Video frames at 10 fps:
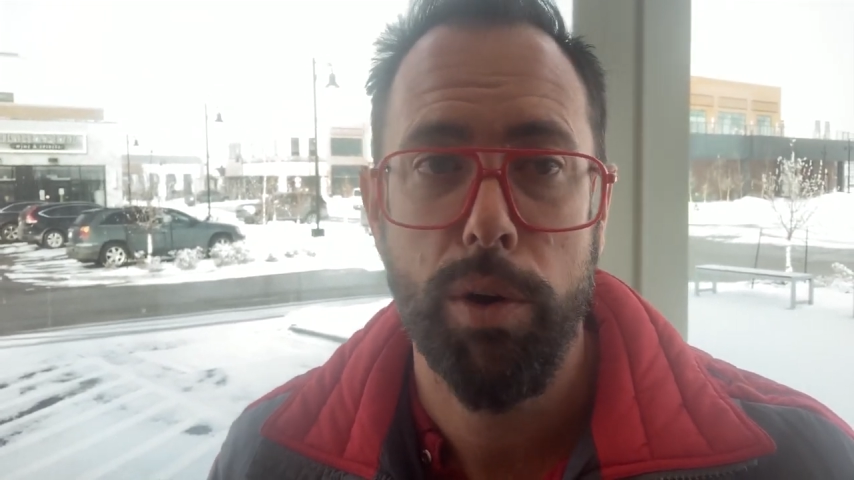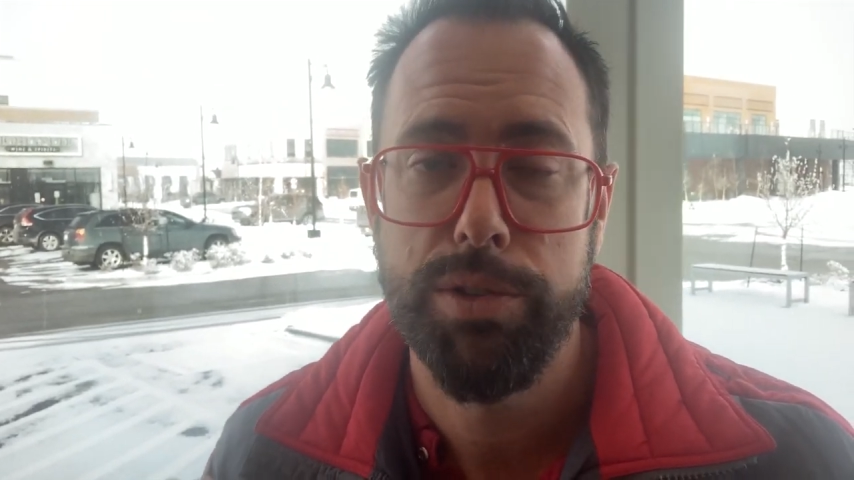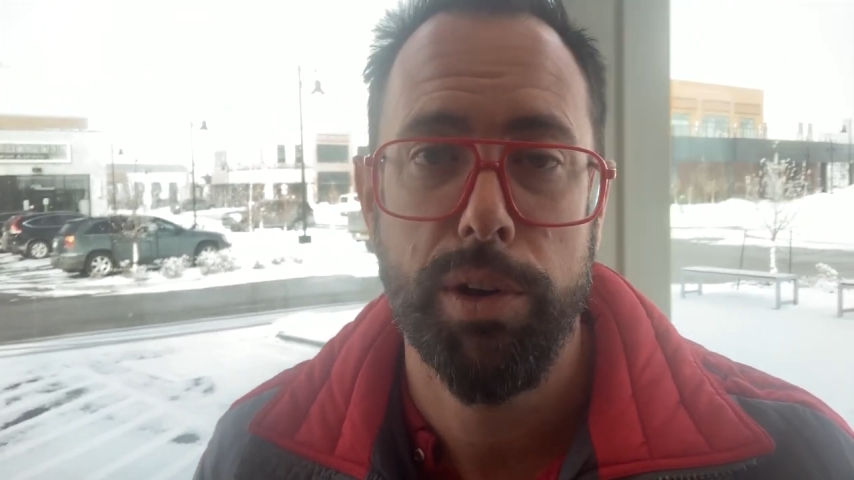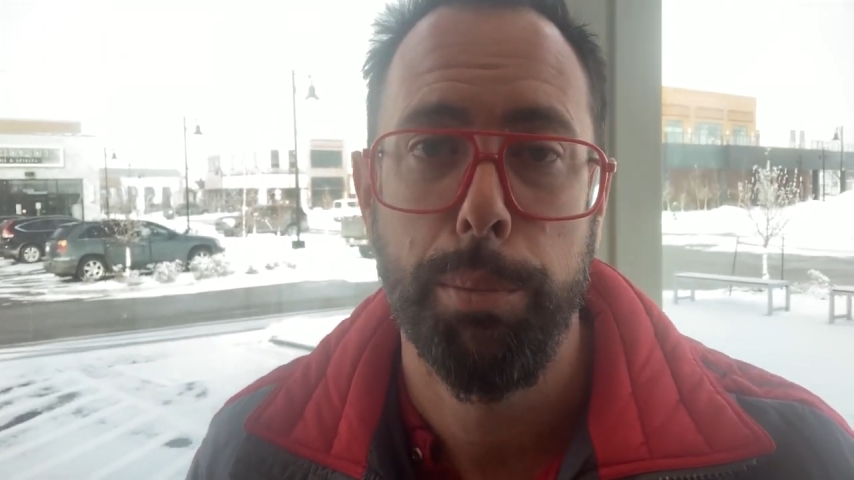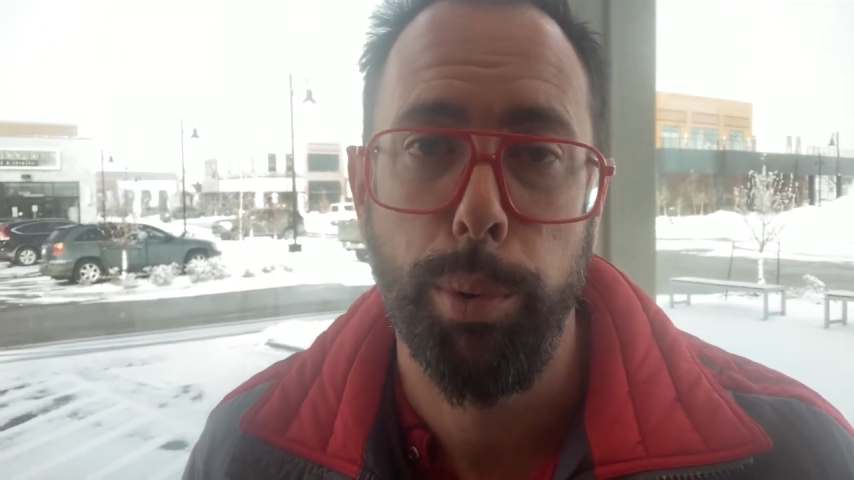or
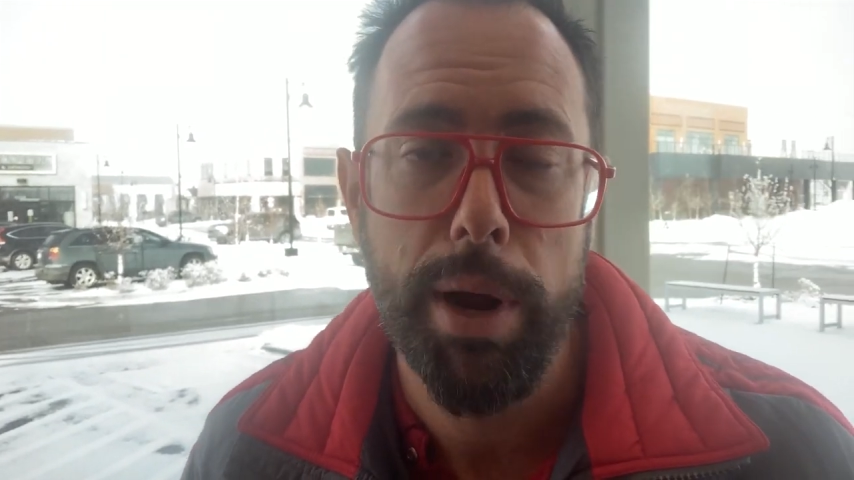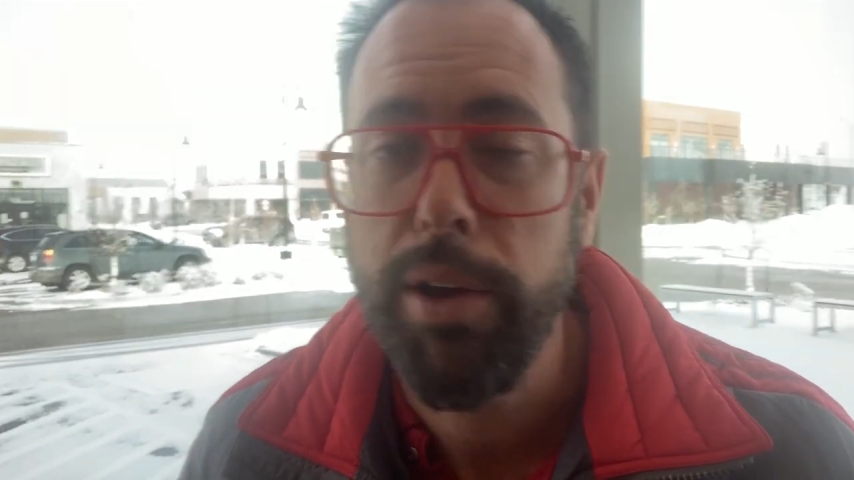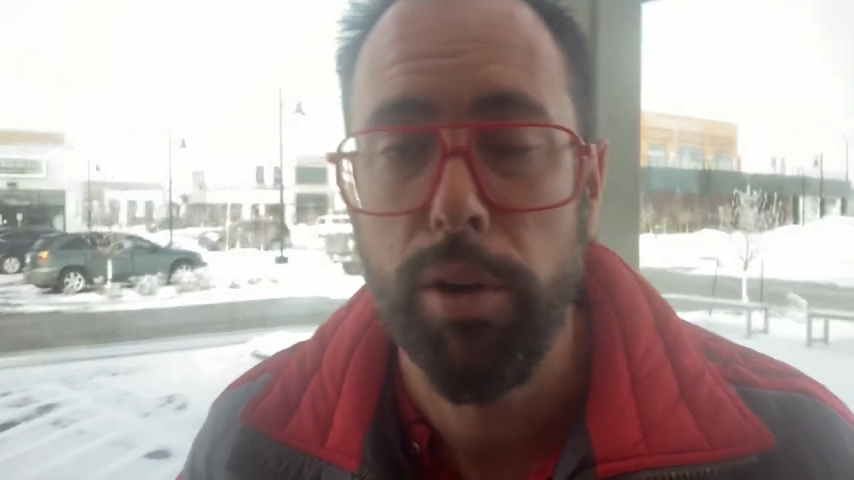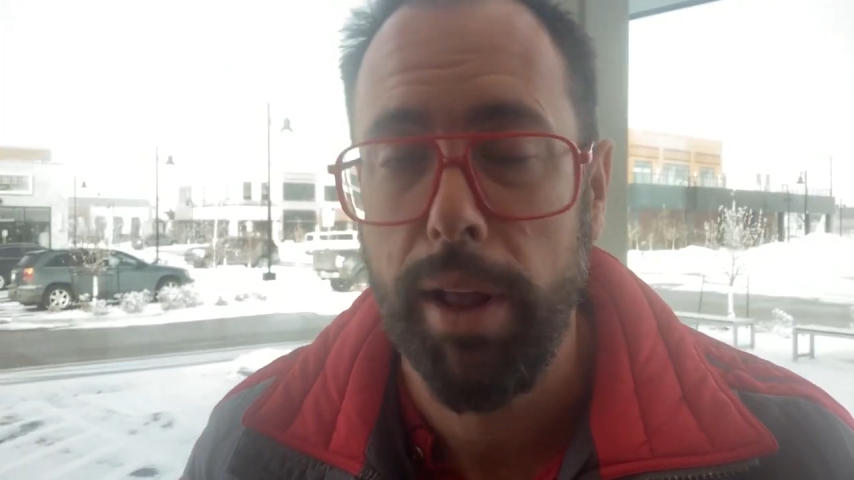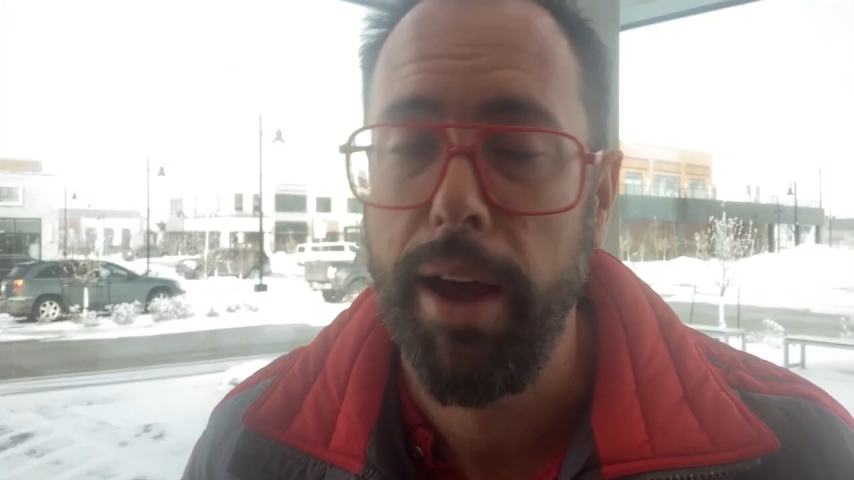it's going to
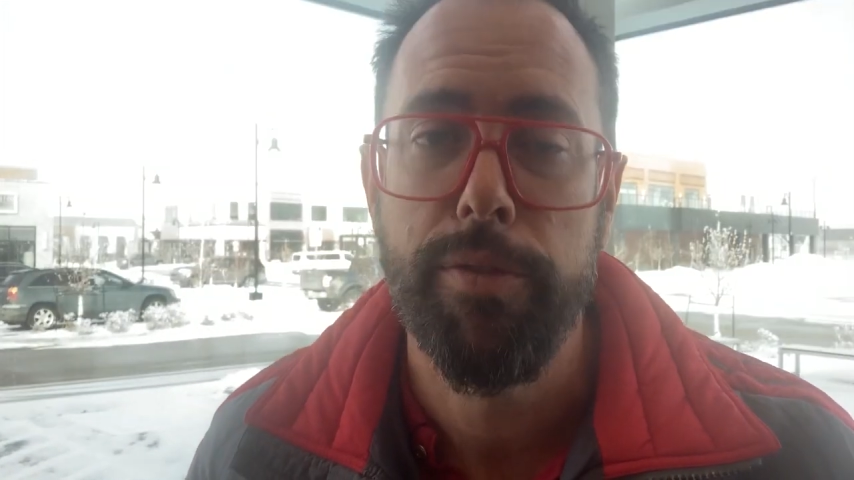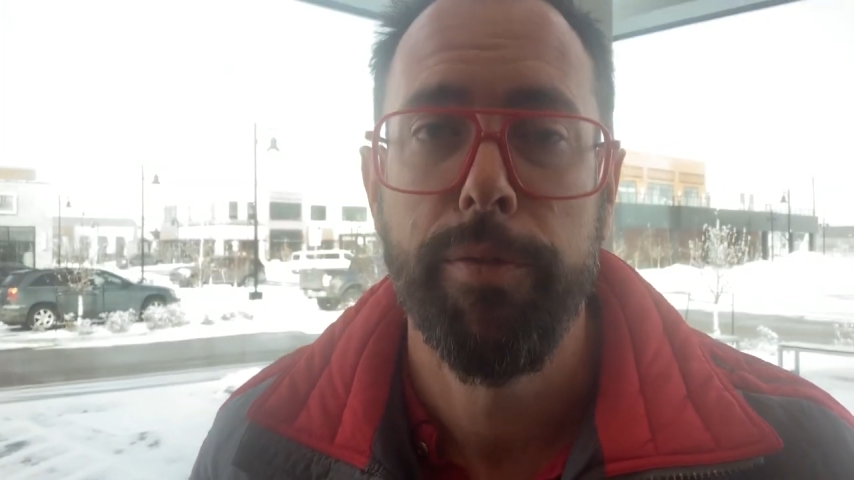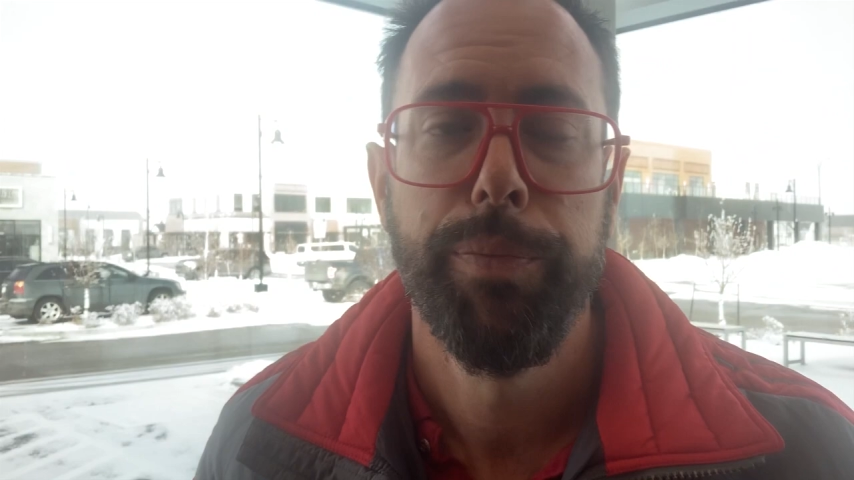break your life.